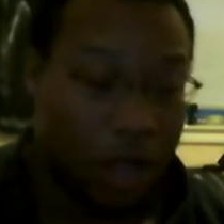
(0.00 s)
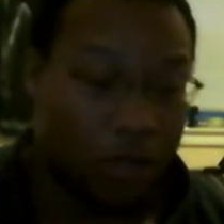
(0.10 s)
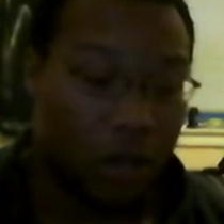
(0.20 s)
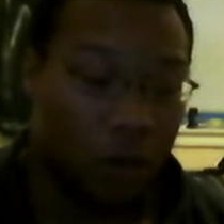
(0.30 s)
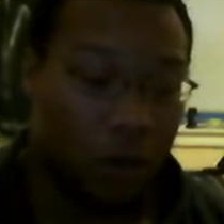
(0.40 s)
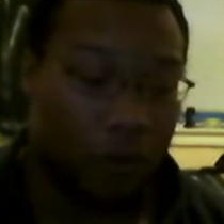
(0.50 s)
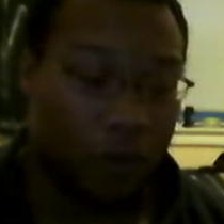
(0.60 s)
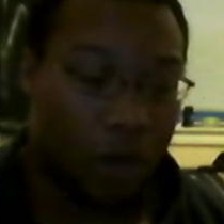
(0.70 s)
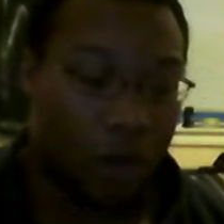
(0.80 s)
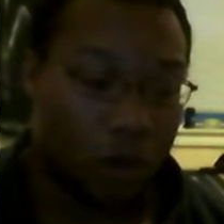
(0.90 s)
So
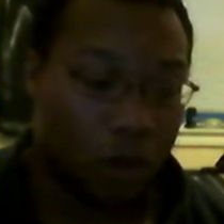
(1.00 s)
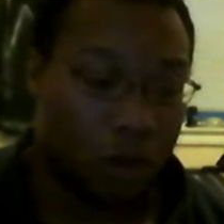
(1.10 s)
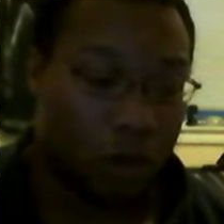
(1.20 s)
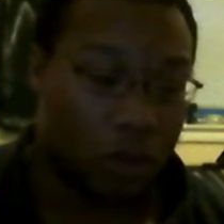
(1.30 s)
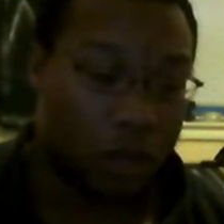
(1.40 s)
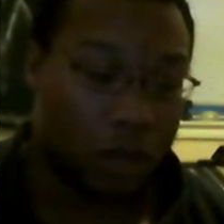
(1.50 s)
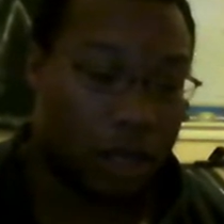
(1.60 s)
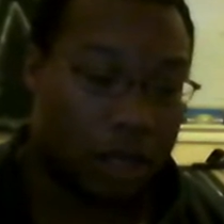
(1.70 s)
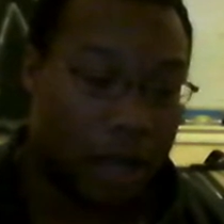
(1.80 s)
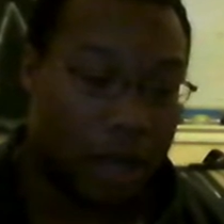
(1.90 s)
those are
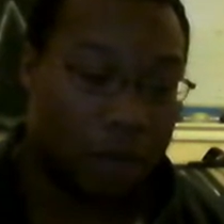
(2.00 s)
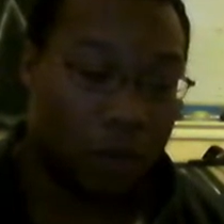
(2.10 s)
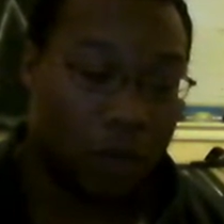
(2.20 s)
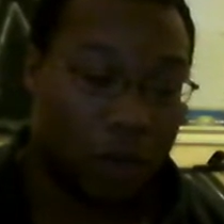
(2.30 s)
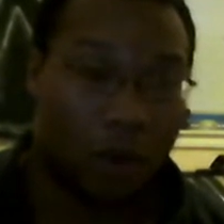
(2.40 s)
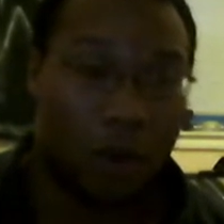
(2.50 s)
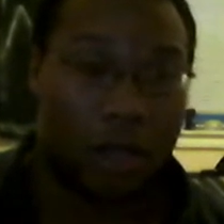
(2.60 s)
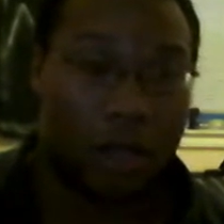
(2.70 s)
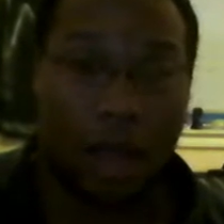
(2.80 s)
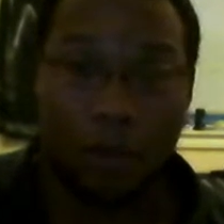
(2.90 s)
the times when, of
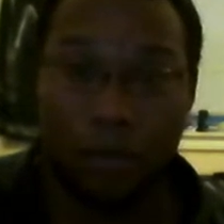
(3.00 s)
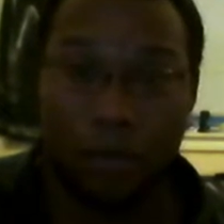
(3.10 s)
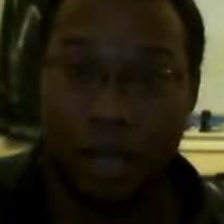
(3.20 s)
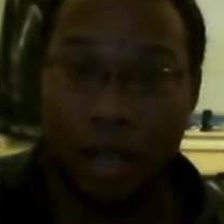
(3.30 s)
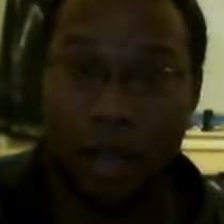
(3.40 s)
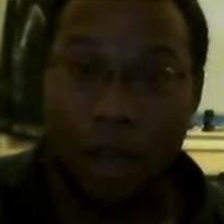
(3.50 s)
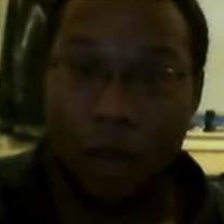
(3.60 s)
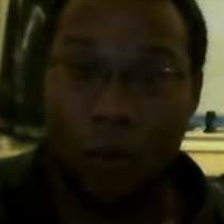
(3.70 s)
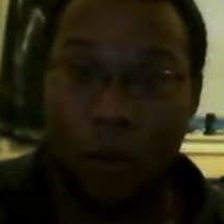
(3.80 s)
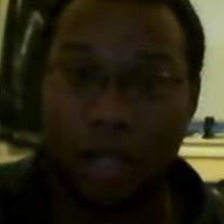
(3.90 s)
course, I will be
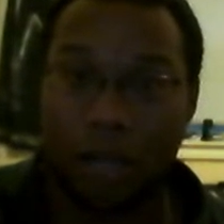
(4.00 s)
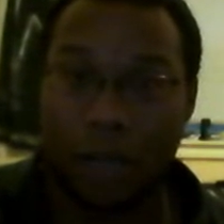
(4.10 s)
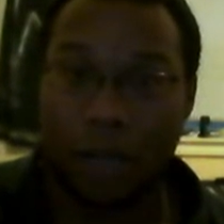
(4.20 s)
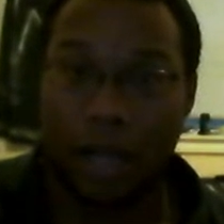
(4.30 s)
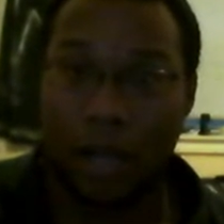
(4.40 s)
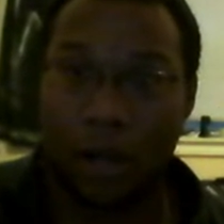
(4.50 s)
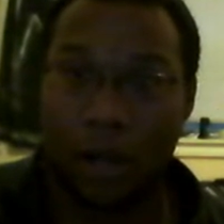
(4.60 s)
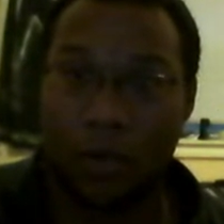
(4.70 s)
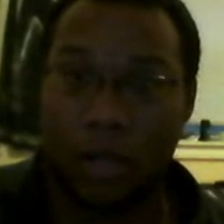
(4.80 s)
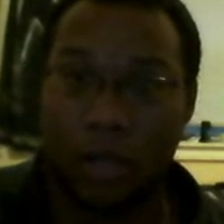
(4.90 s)
watching my
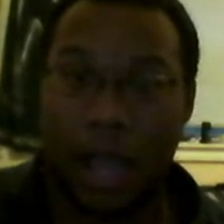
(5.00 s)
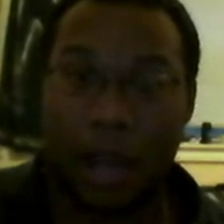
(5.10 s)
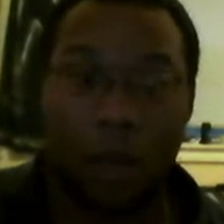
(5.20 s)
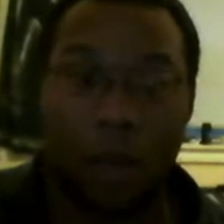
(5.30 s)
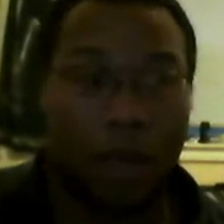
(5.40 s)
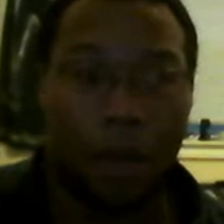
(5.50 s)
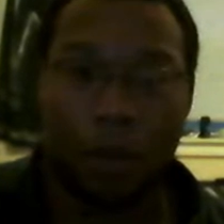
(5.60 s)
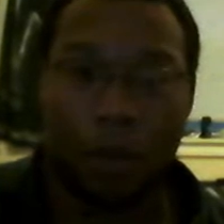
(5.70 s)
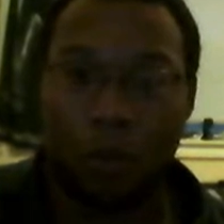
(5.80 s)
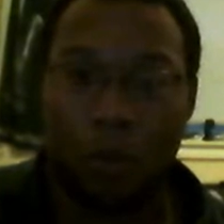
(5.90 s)
kiddos and I'll be
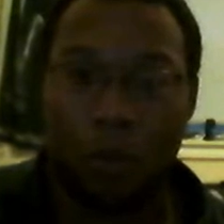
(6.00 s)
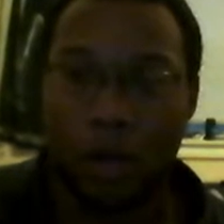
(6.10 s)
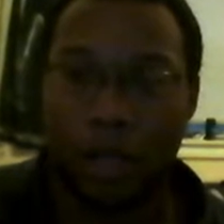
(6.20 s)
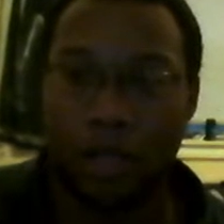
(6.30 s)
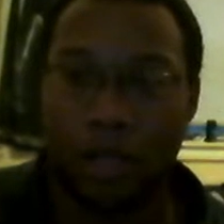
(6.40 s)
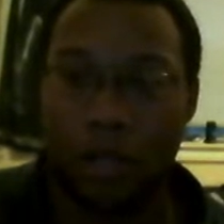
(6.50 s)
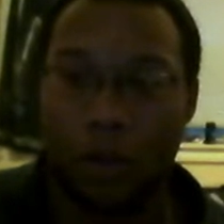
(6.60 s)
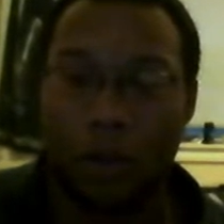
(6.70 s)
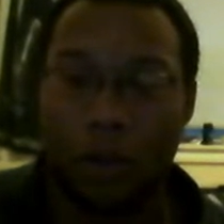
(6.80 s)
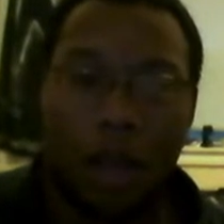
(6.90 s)
up in the morning
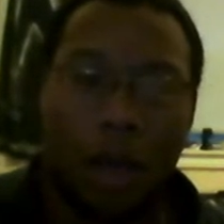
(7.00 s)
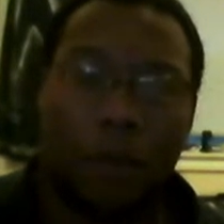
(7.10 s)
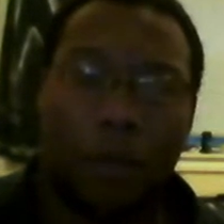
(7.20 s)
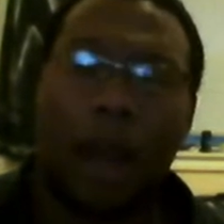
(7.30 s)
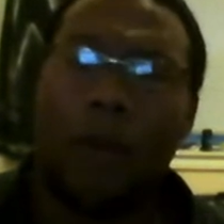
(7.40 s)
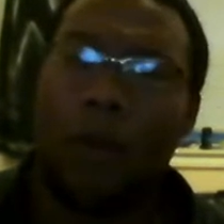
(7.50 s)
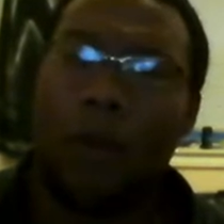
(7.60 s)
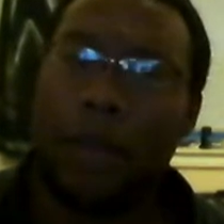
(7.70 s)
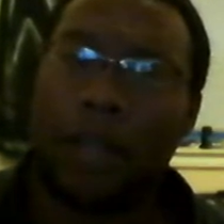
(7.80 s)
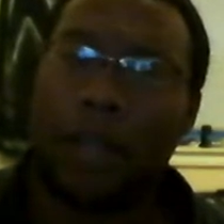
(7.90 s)
too. But I
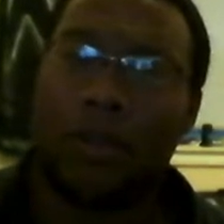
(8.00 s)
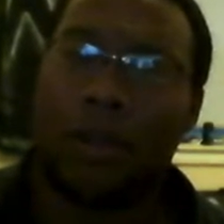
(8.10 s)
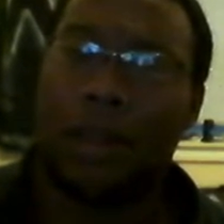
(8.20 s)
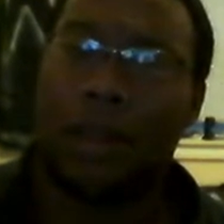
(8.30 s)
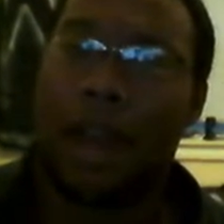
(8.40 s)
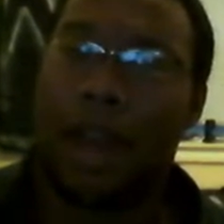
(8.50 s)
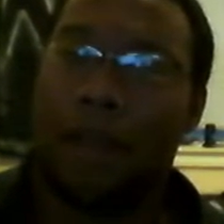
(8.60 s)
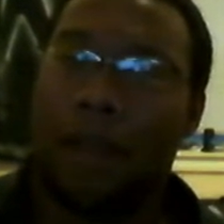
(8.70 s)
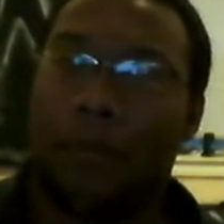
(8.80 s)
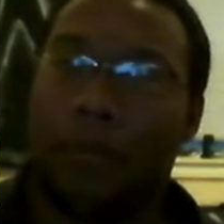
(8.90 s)
want to make sure
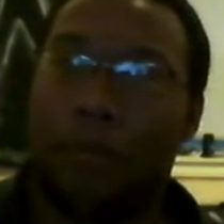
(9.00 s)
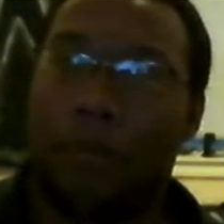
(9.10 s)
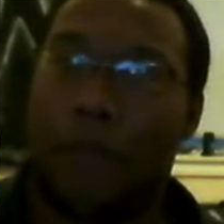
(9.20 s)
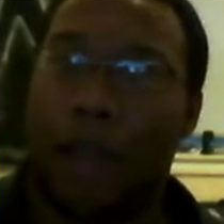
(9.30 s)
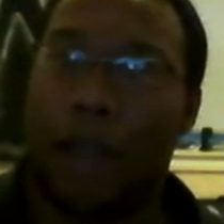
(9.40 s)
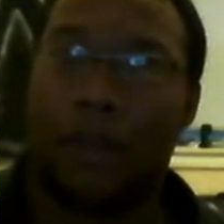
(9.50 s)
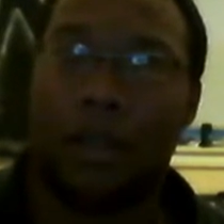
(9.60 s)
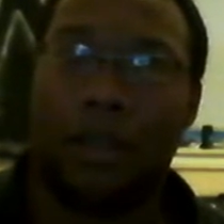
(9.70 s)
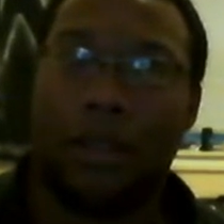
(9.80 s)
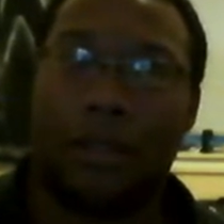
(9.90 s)
that my
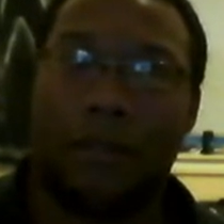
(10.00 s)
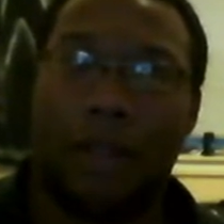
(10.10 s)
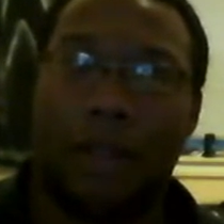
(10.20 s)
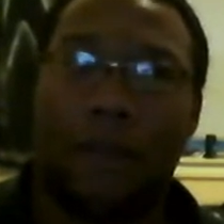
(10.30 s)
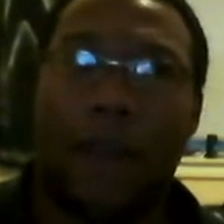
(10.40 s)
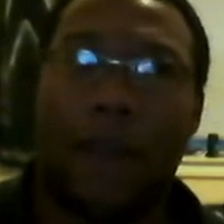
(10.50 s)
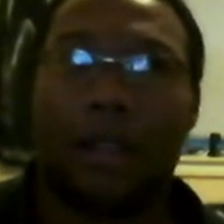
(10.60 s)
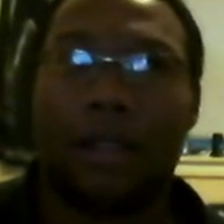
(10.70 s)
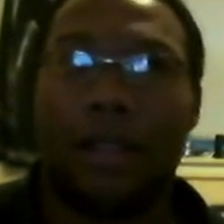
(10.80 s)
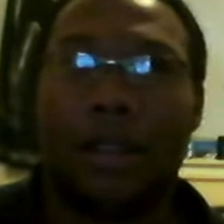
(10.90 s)
fitness, in
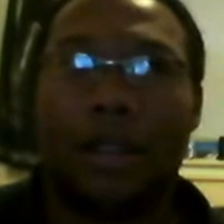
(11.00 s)
fact,